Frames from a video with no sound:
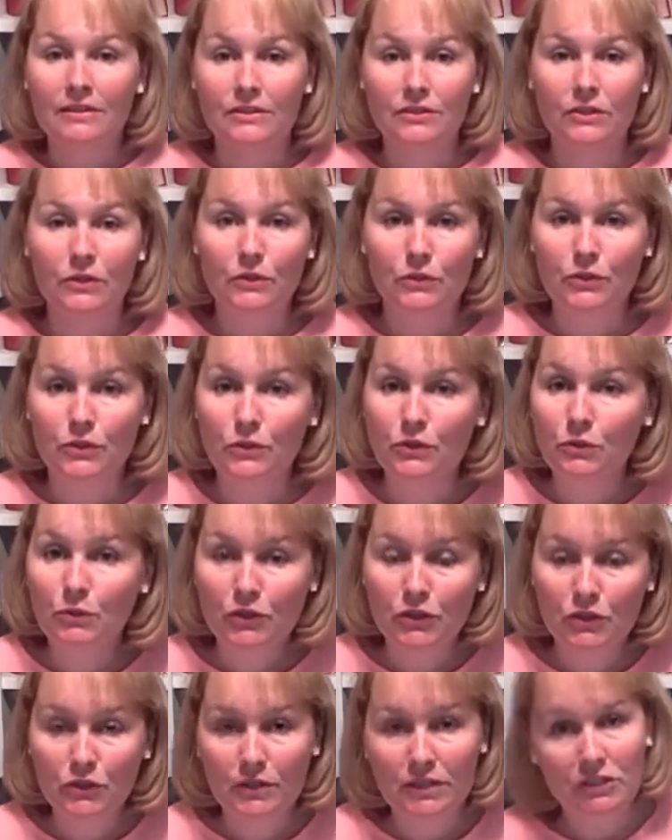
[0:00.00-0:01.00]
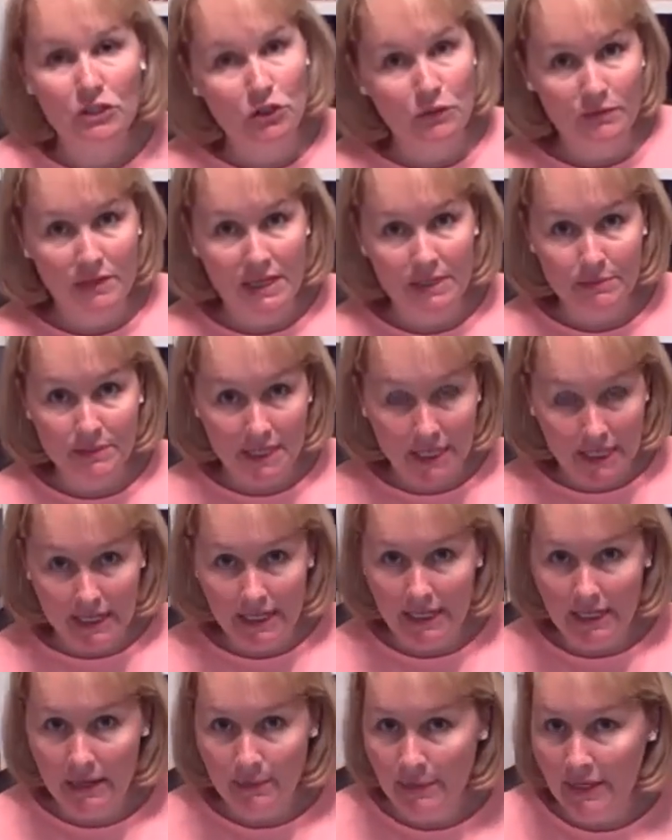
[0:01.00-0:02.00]
So due to a shortage of time
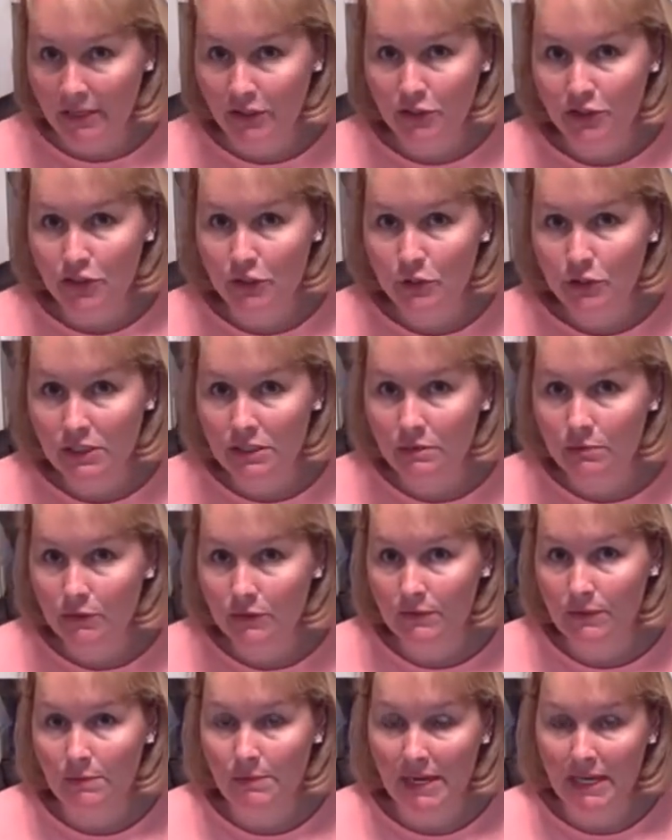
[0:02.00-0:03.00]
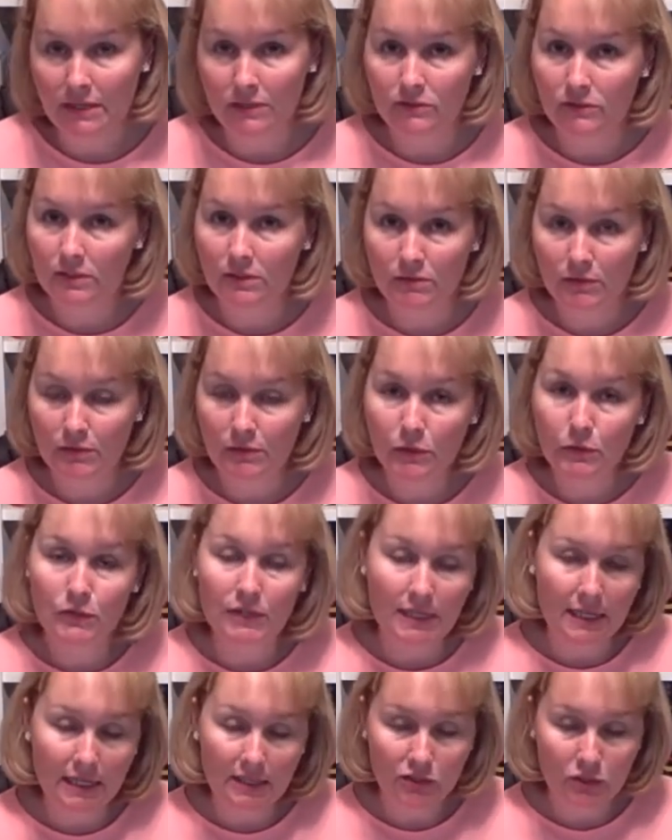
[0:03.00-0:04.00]
today, I'm actually going to move the magazine review
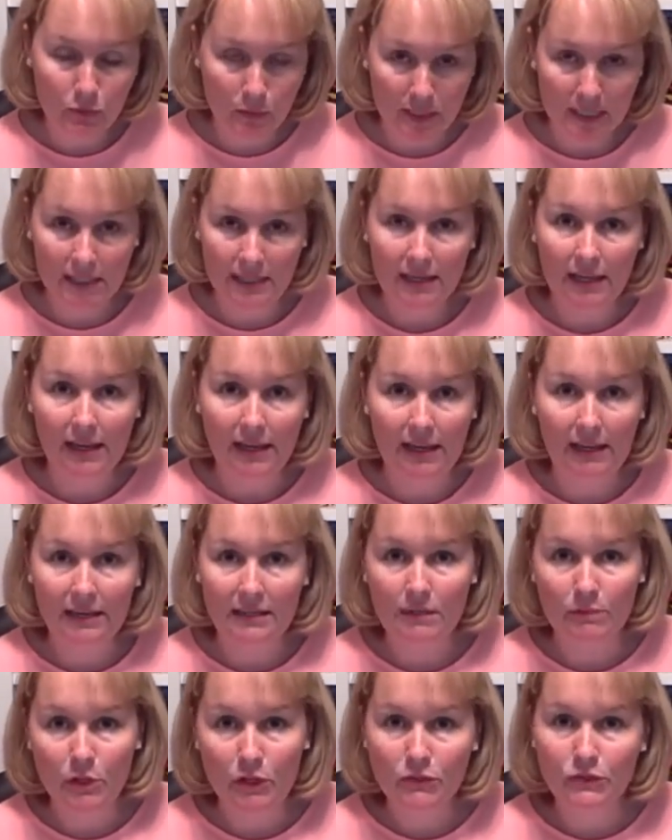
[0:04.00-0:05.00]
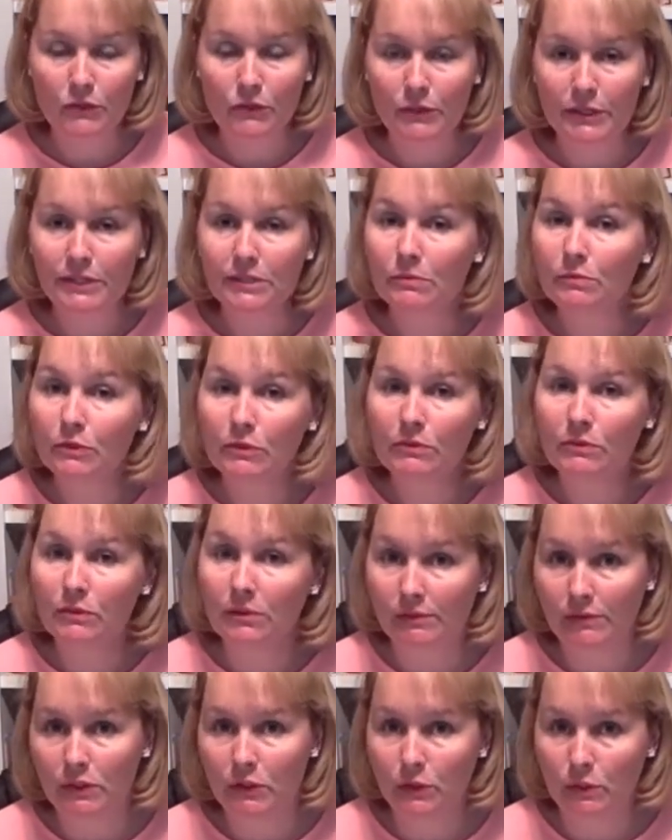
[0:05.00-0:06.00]
to next week, and I'm also going to move the
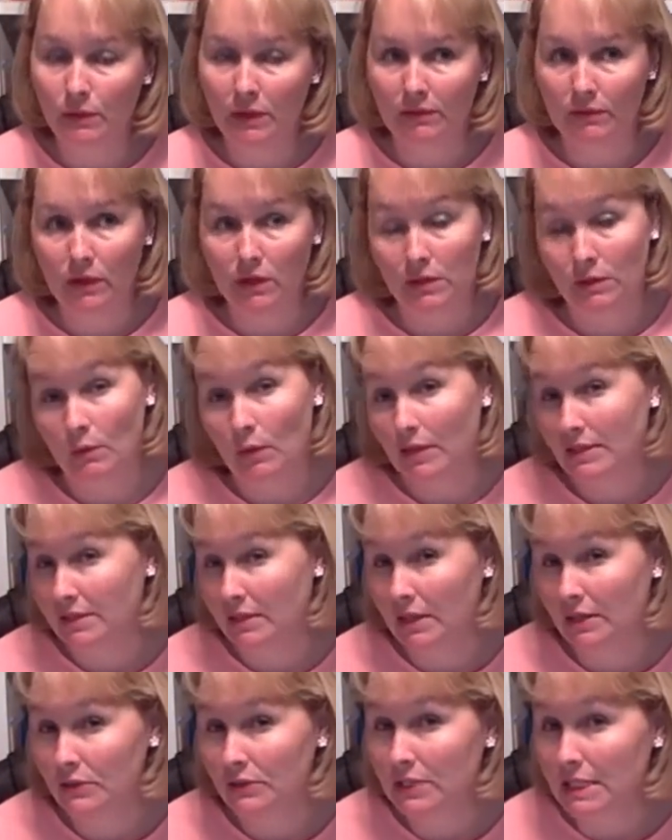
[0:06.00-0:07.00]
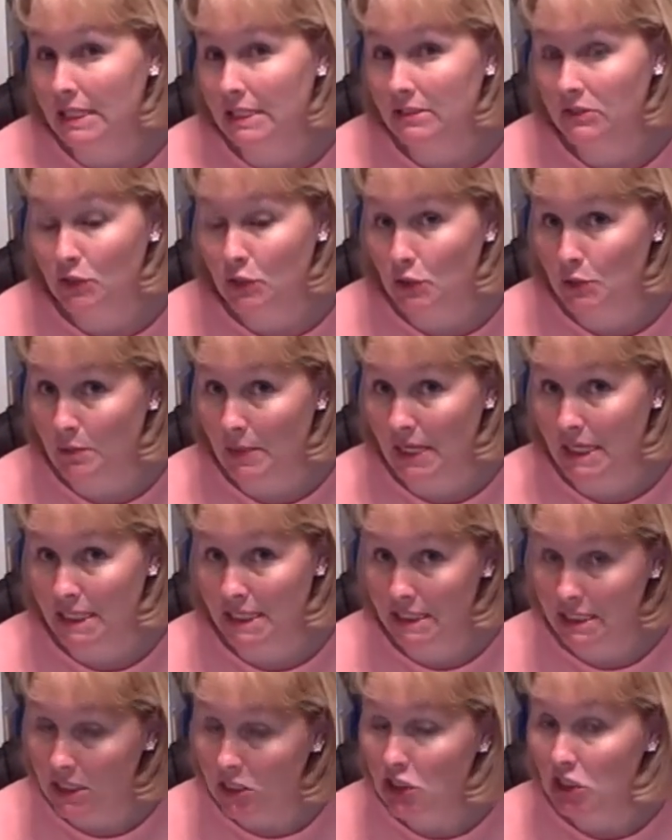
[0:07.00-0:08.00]
review of Laura Wazalowski's
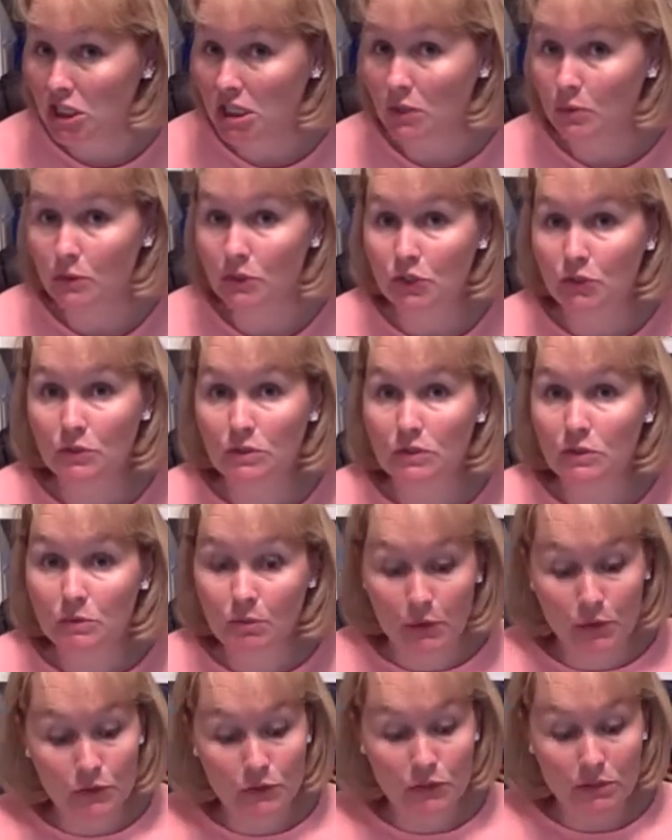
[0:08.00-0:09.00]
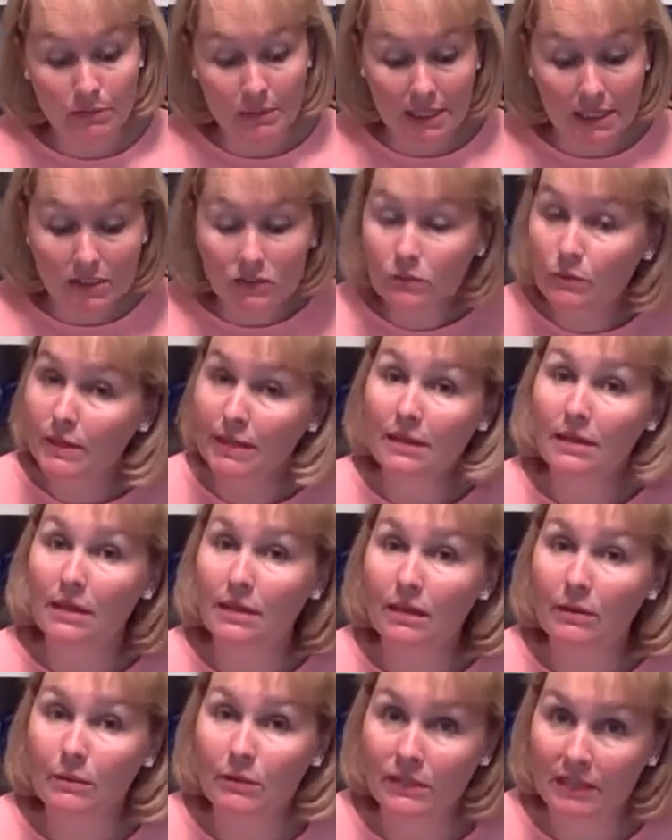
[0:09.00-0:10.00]
Stupendous Stitching, which was supposed to be this week.
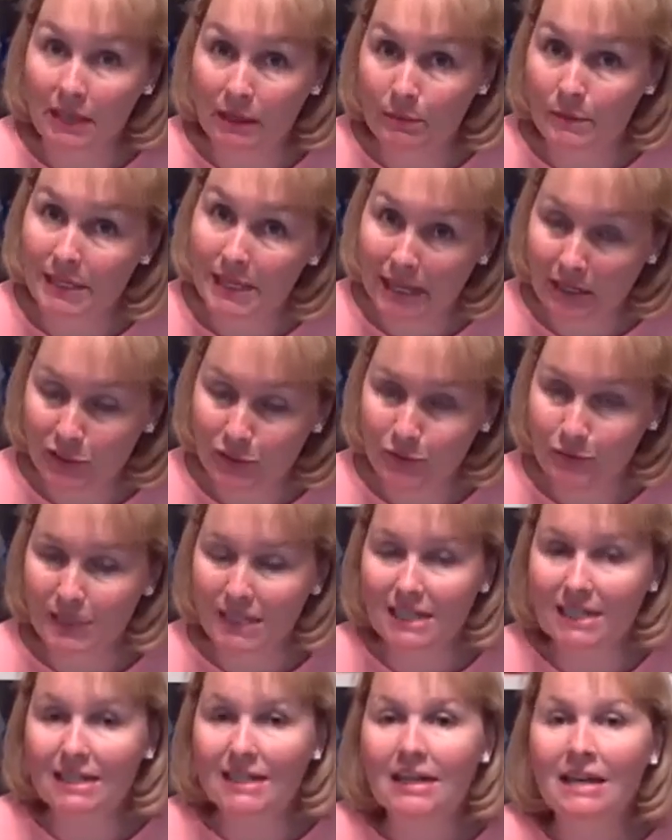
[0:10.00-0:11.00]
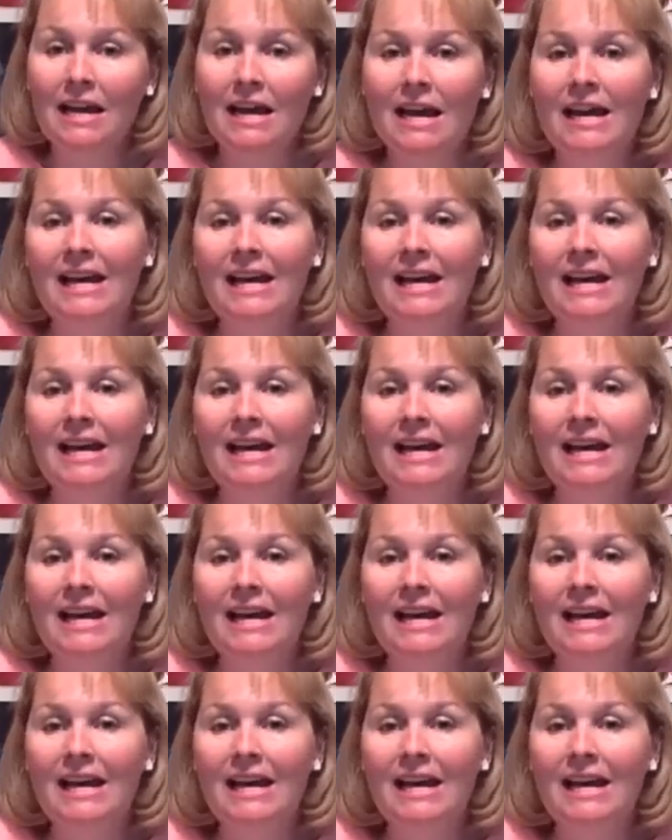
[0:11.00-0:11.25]
It will now be next week.